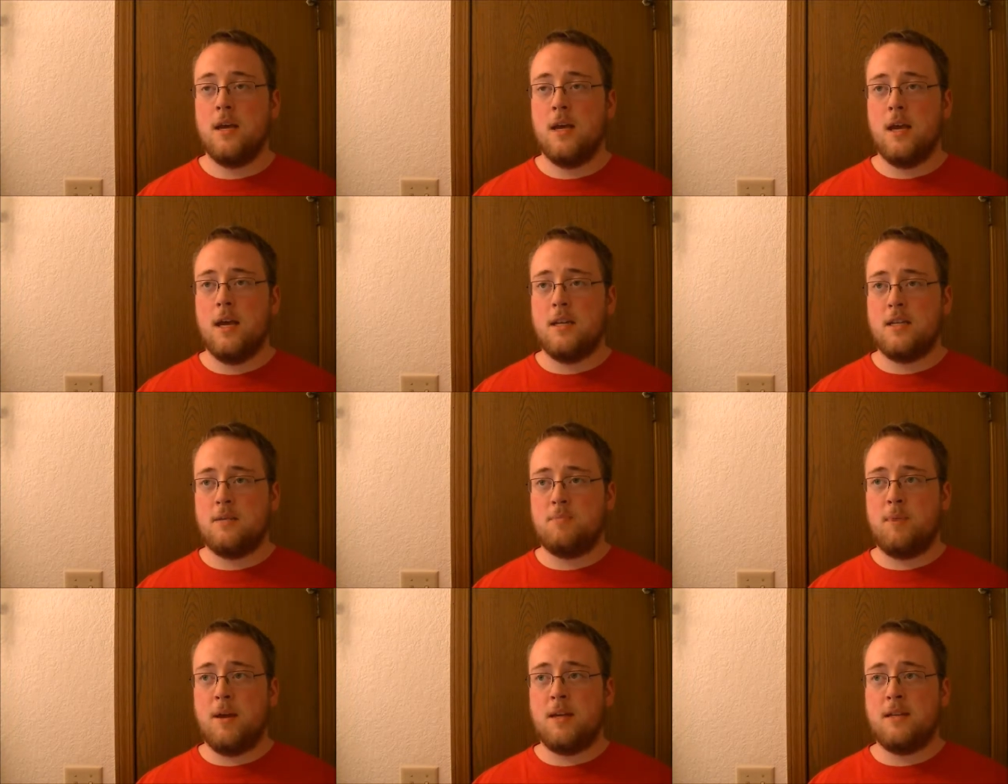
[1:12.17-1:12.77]

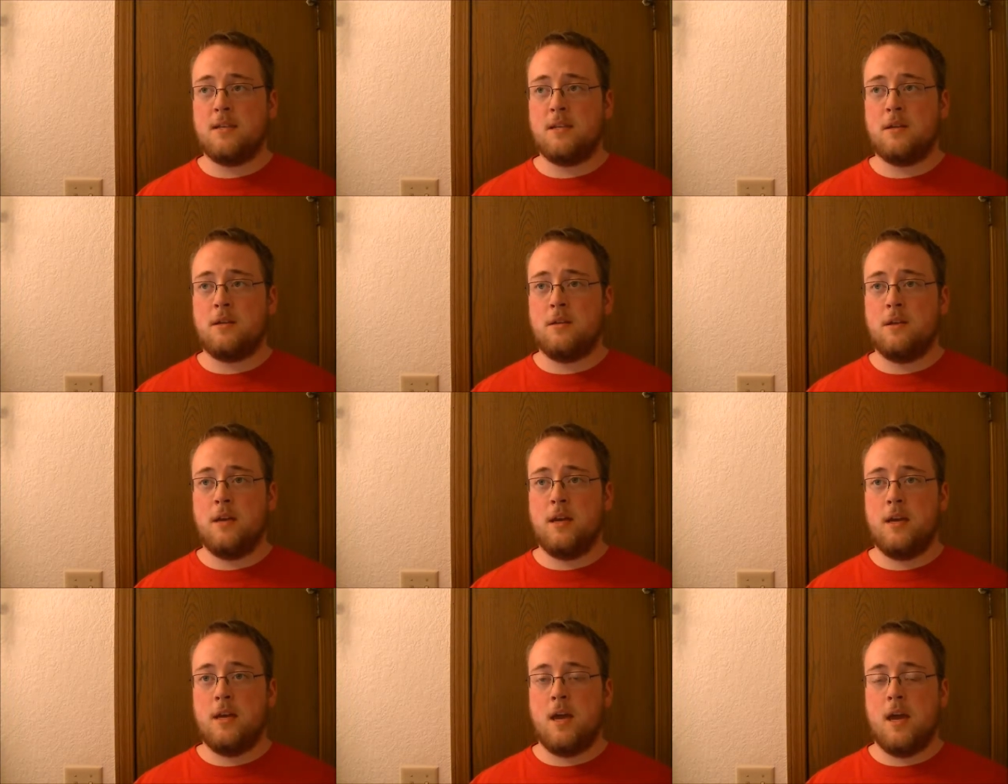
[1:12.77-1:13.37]
it's
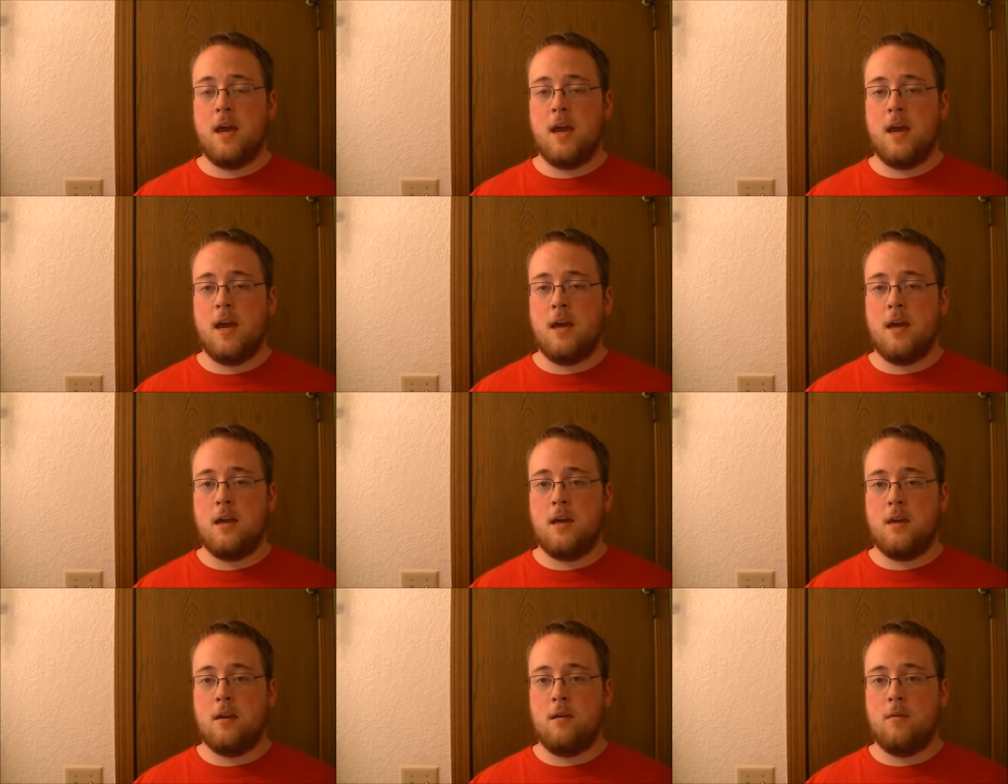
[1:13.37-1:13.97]
basically
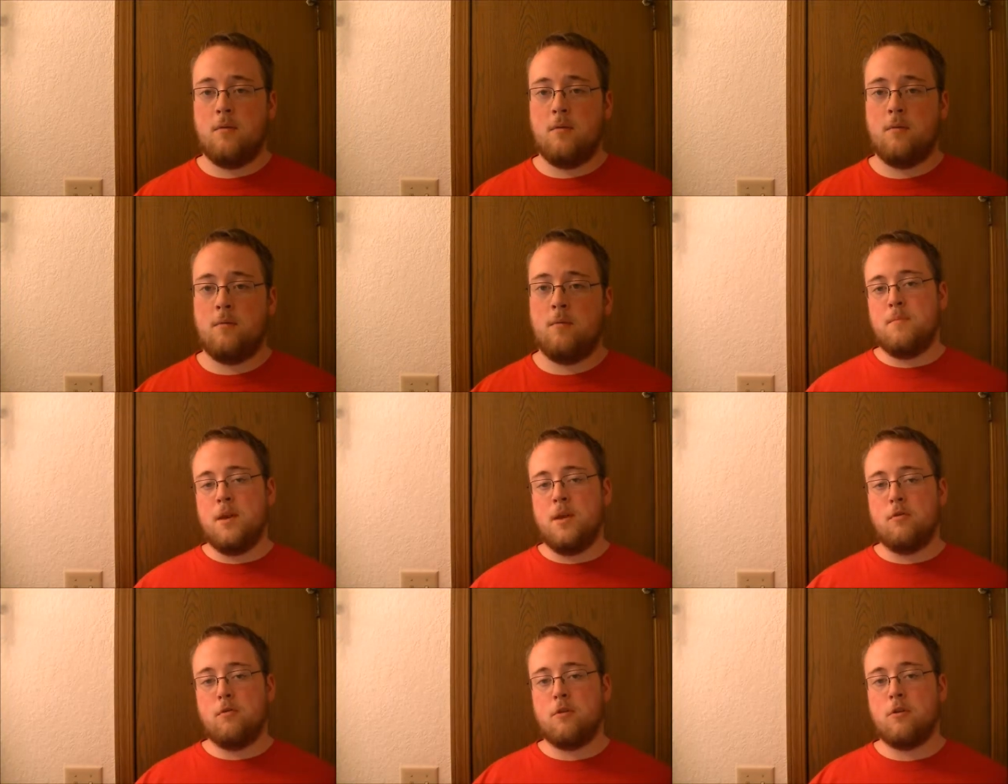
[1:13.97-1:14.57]
a
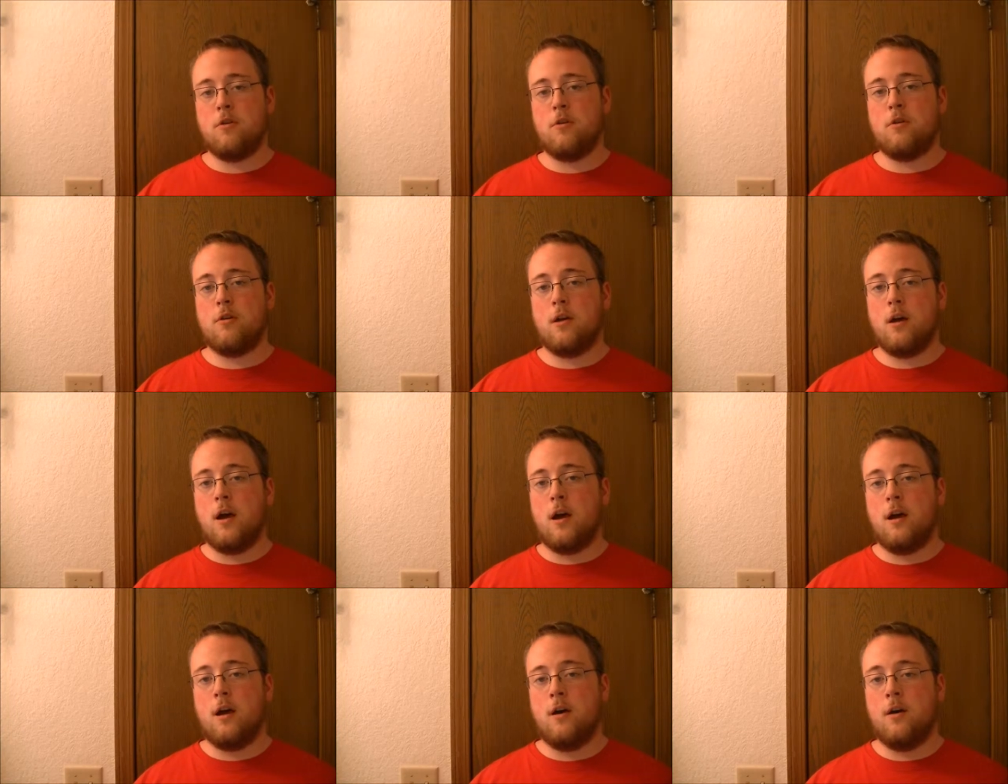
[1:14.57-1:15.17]
mirror
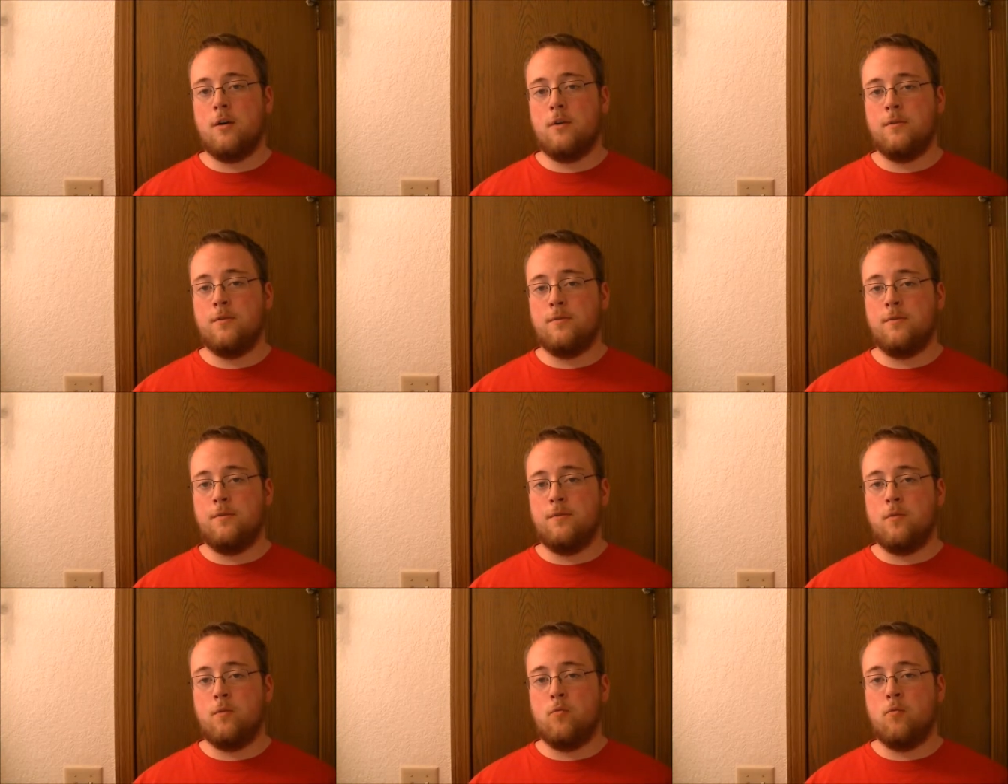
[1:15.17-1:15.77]

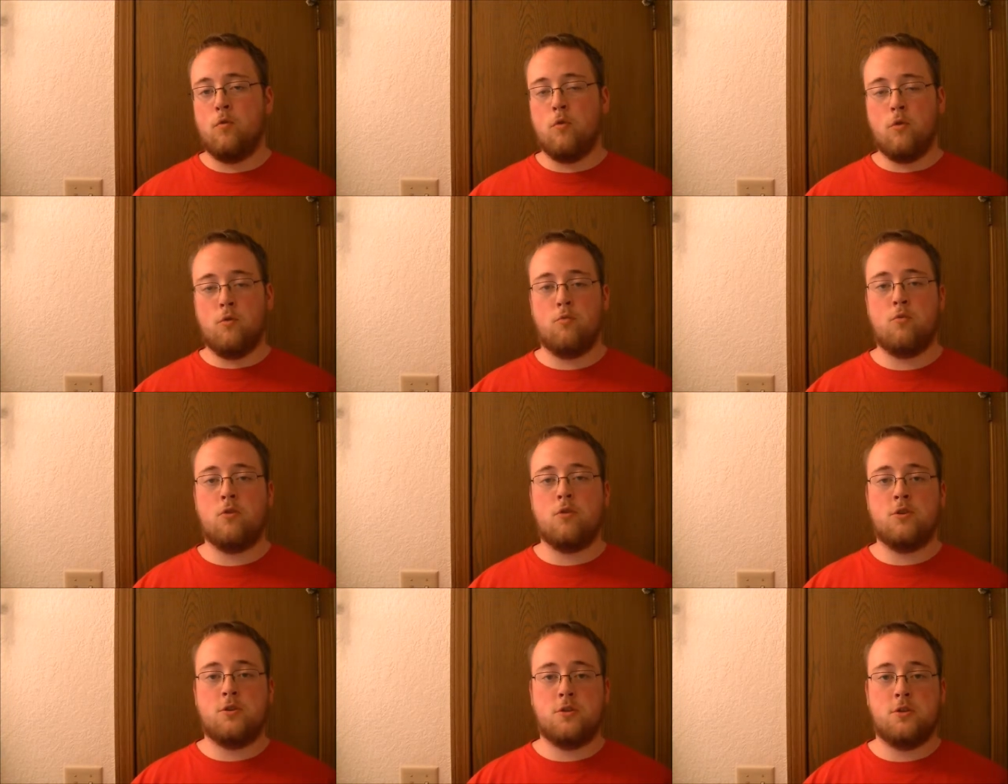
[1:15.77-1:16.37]
of World
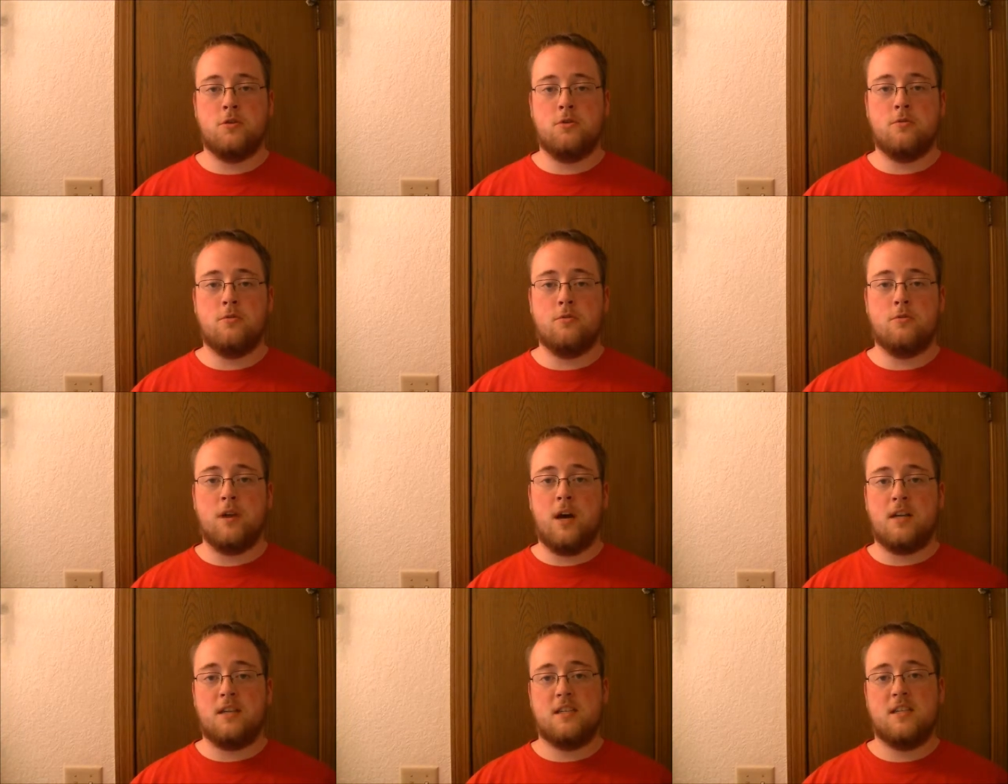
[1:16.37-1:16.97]
War II
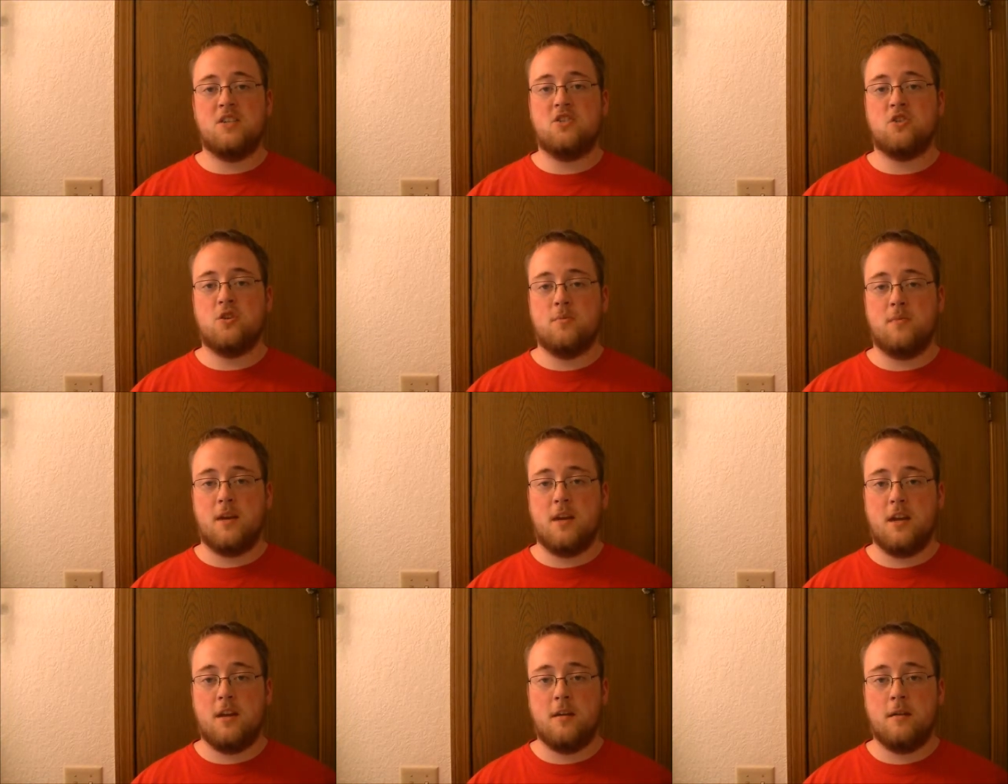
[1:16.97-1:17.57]
Nazi
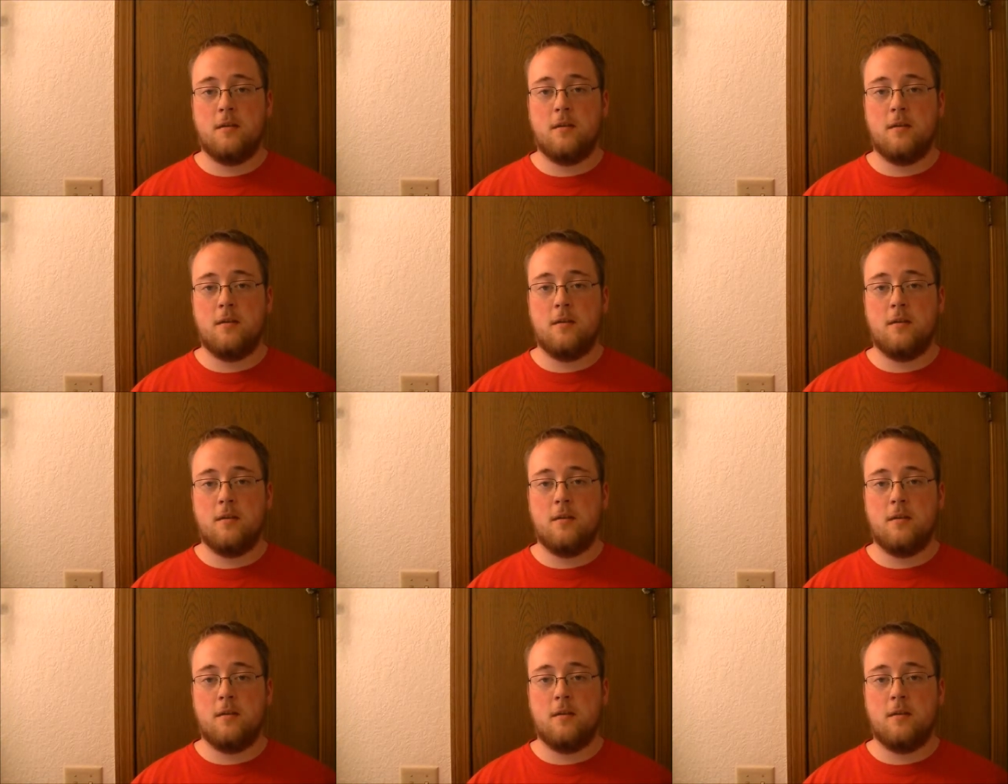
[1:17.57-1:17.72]
Germany.